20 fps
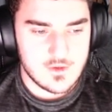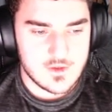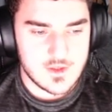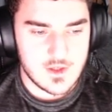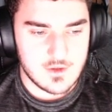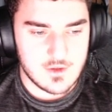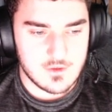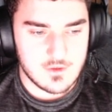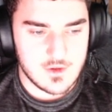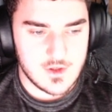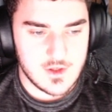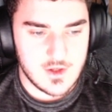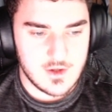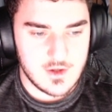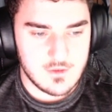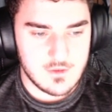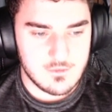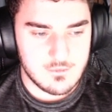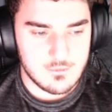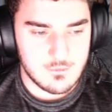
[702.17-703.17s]
not
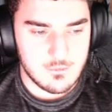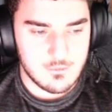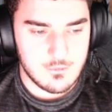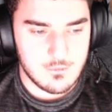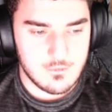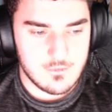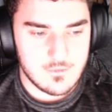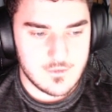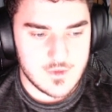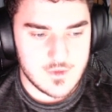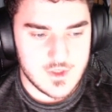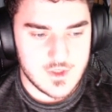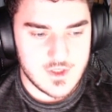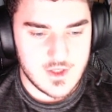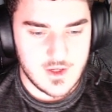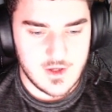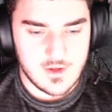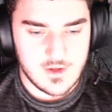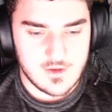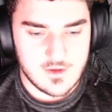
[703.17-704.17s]
really a
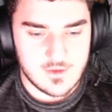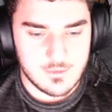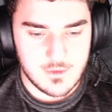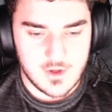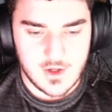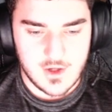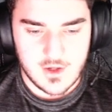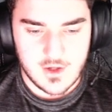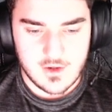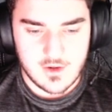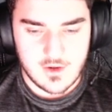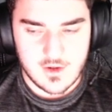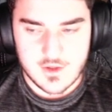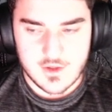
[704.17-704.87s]
science behind it,